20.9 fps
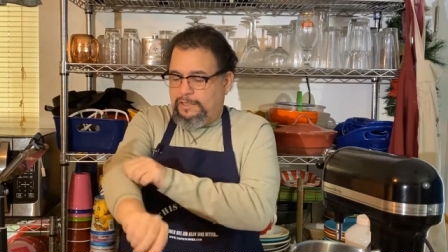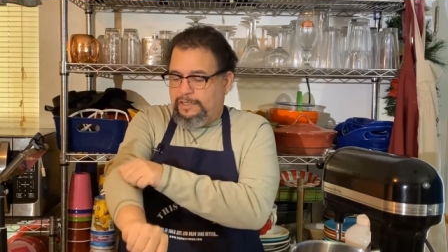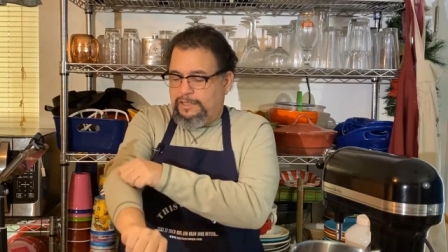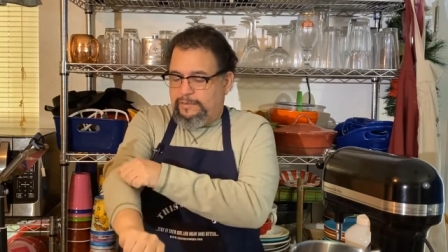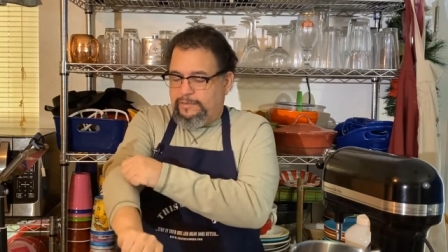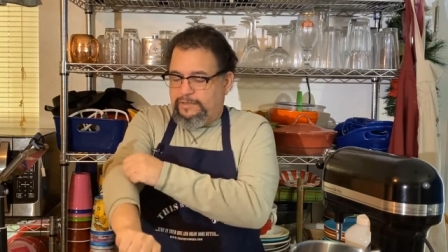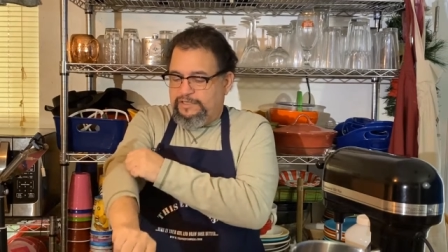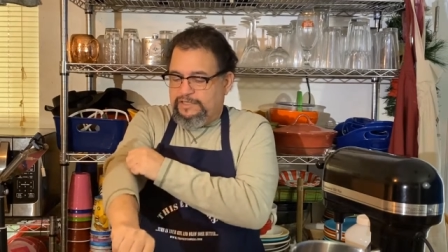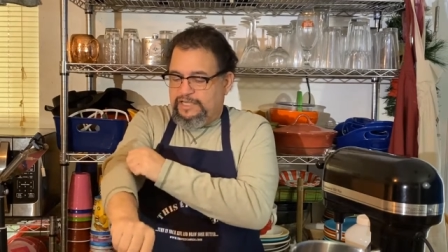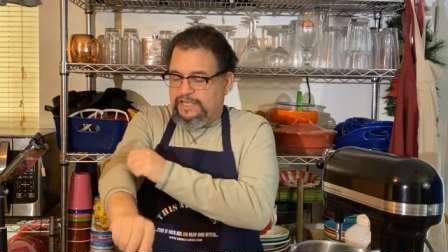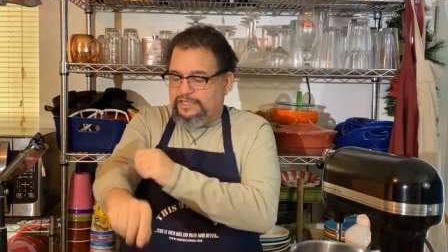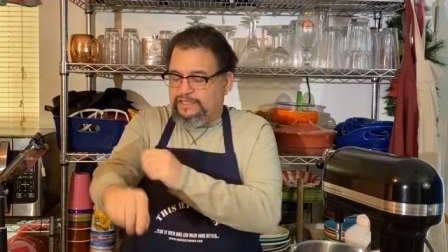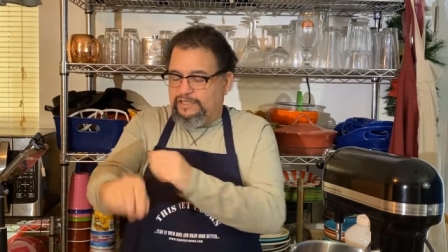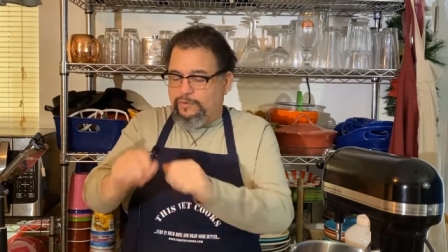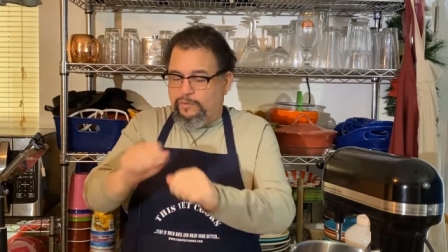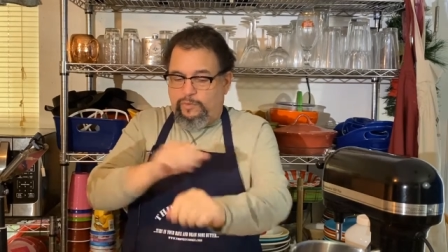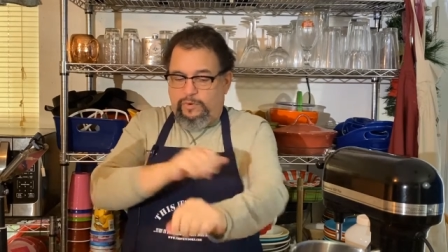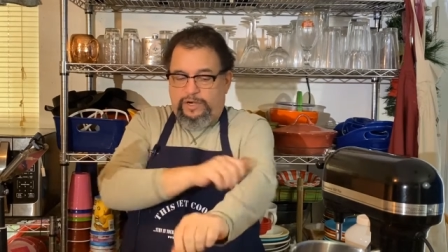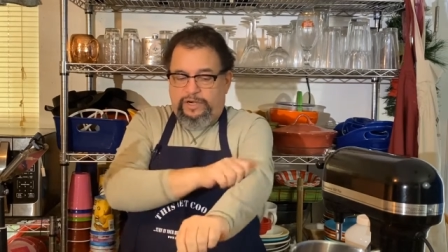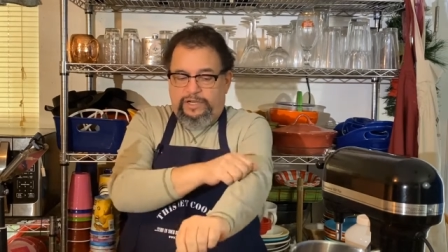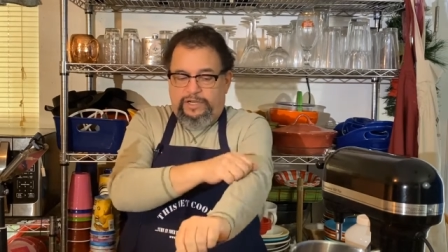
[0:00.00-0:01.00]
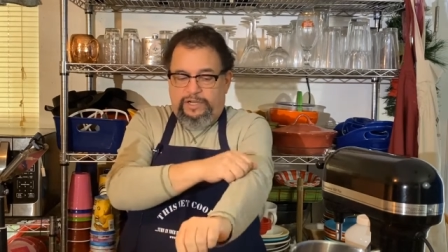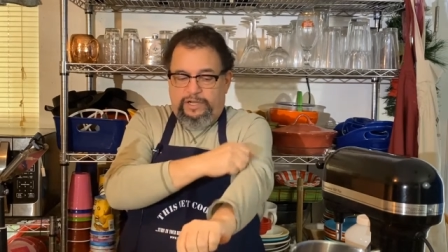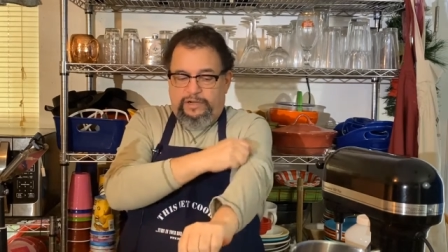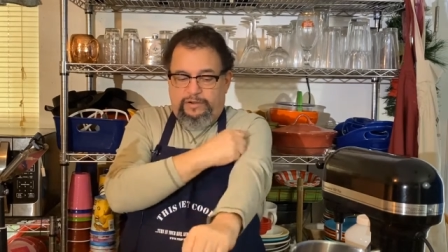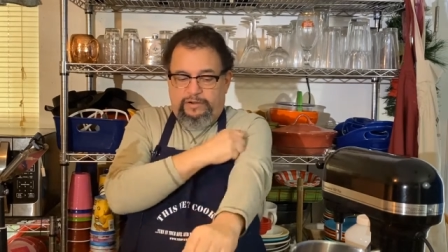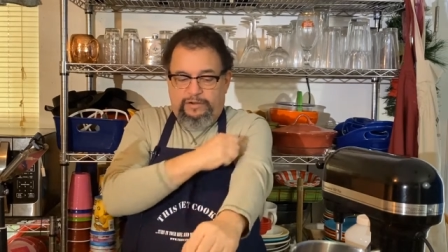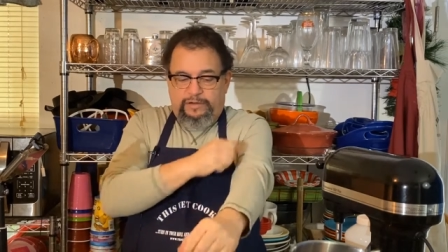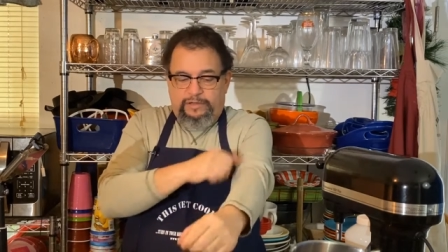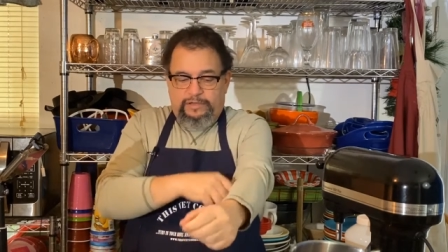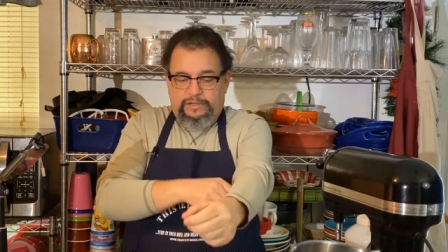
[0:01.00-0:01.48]
let's get to work
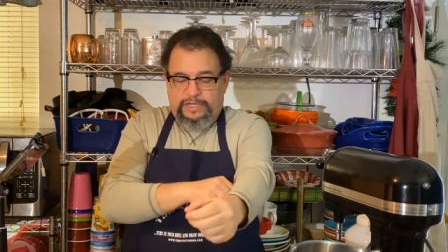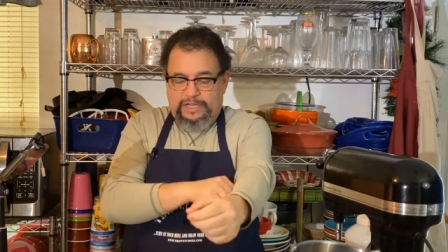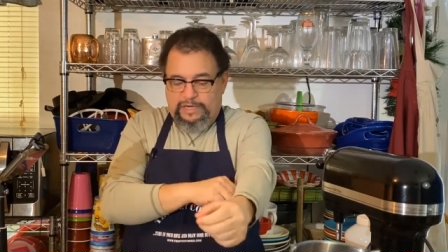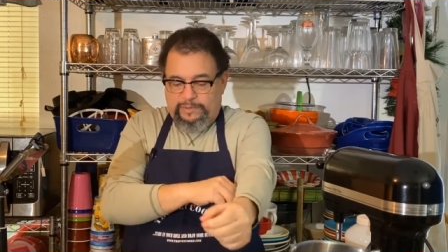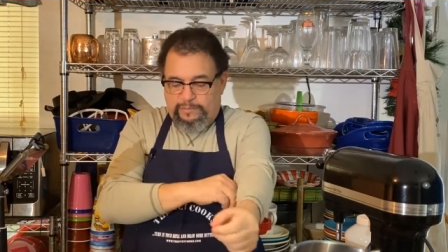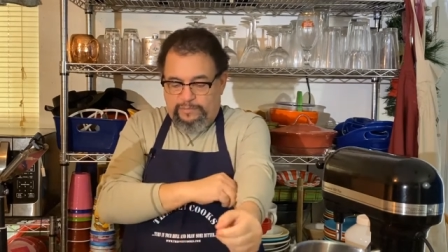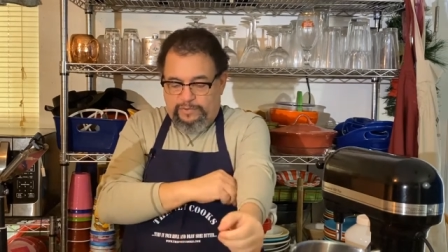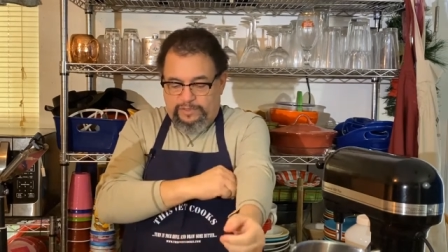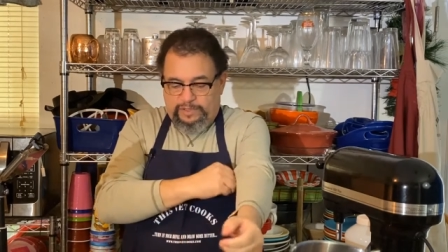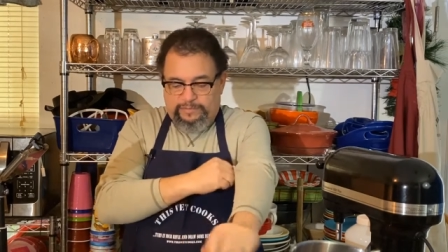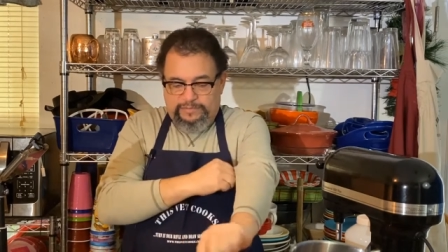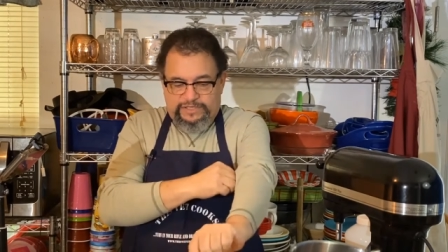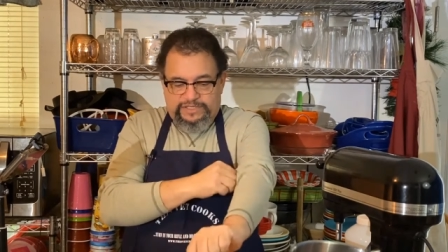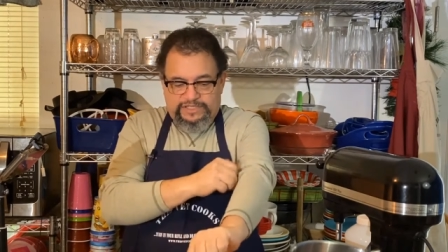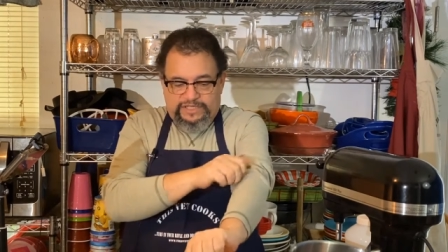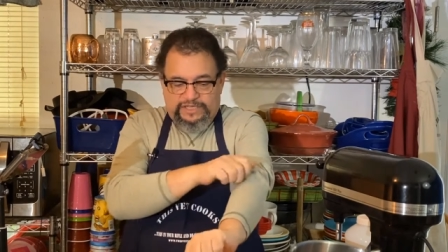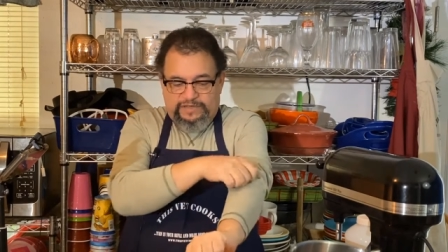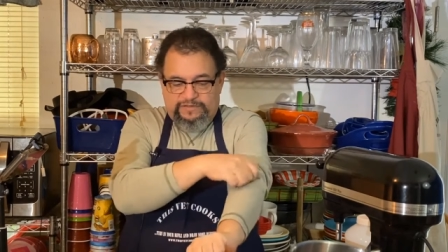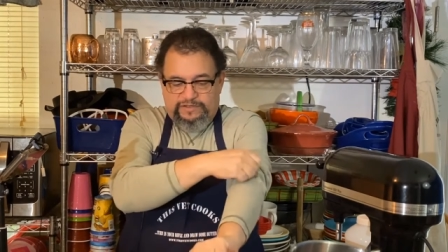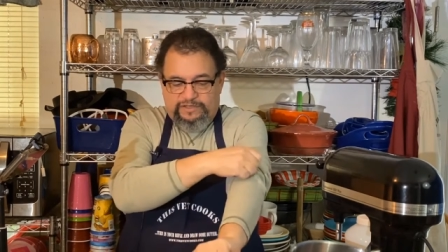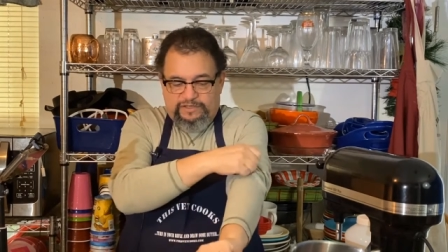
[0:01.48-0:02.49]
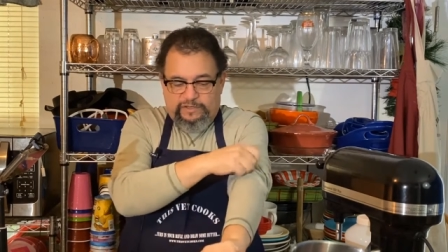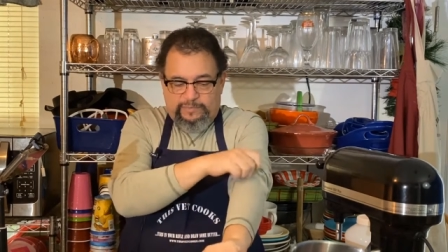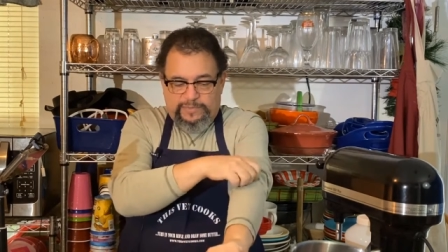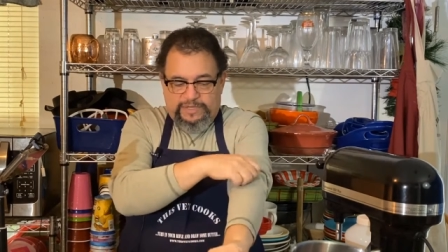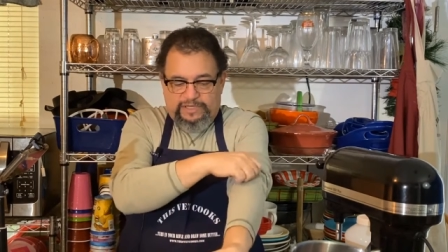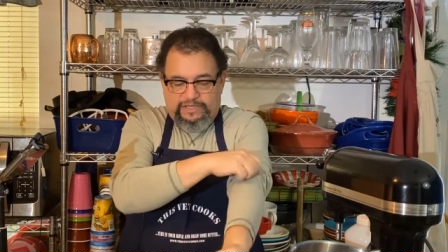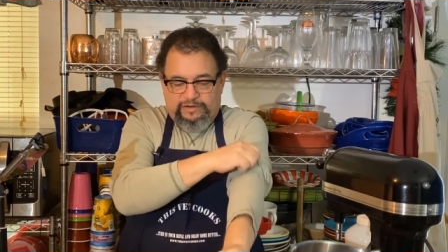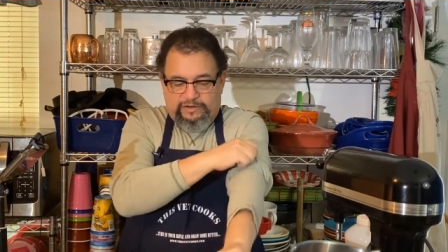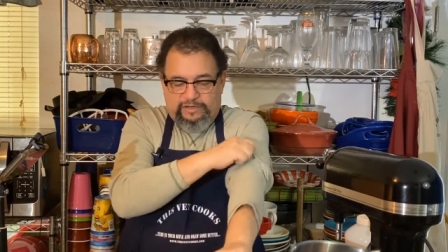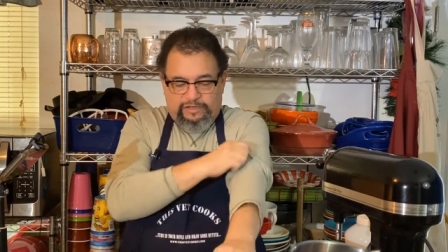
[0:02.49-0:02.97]
here. Got to pull up the sleeves a little
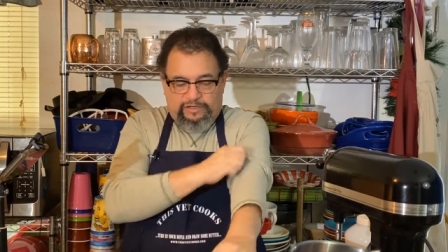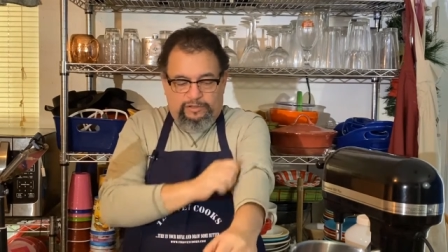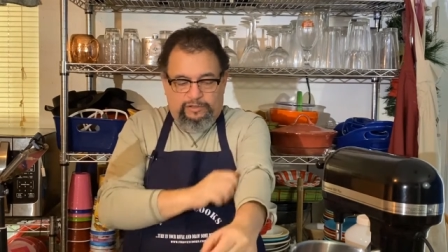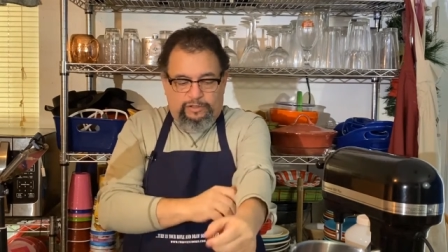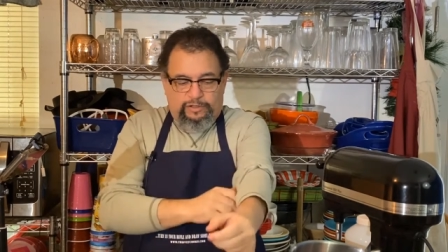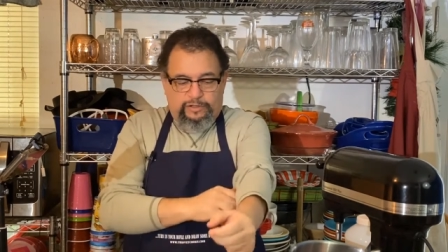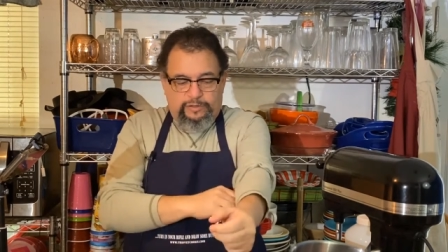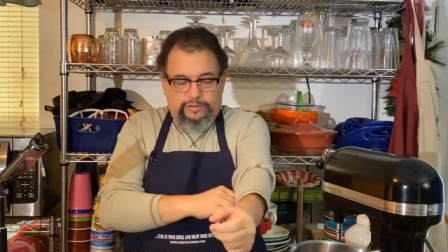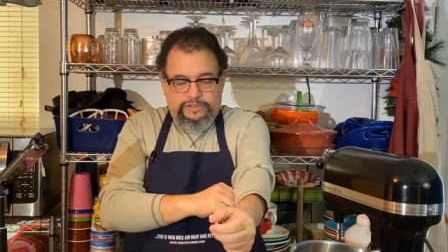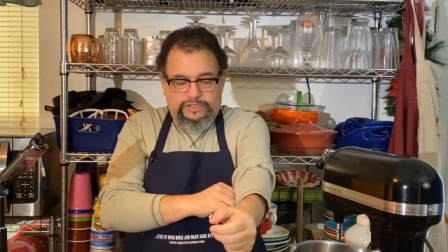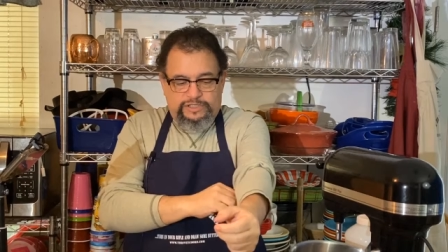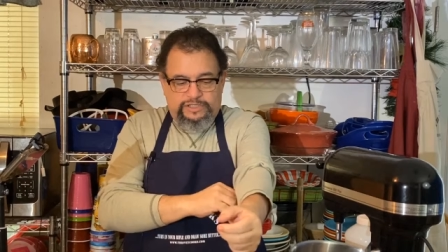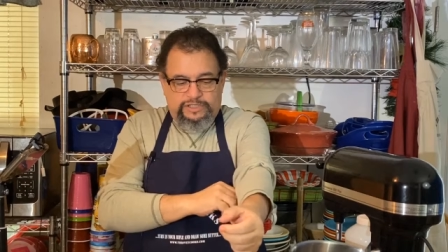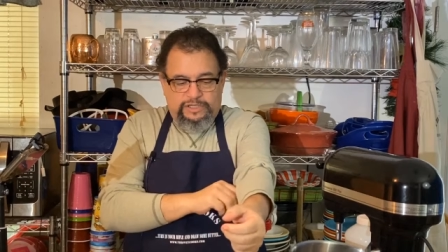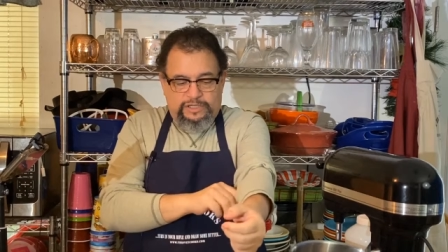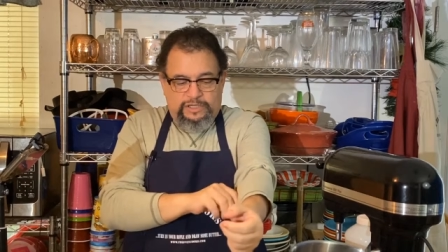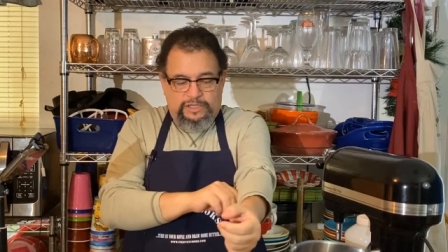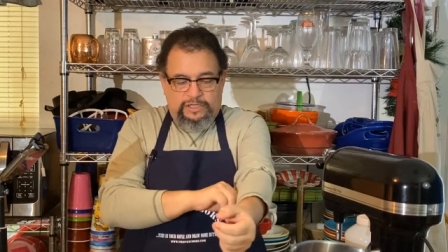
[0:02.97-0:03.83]
bit. They're a little loose.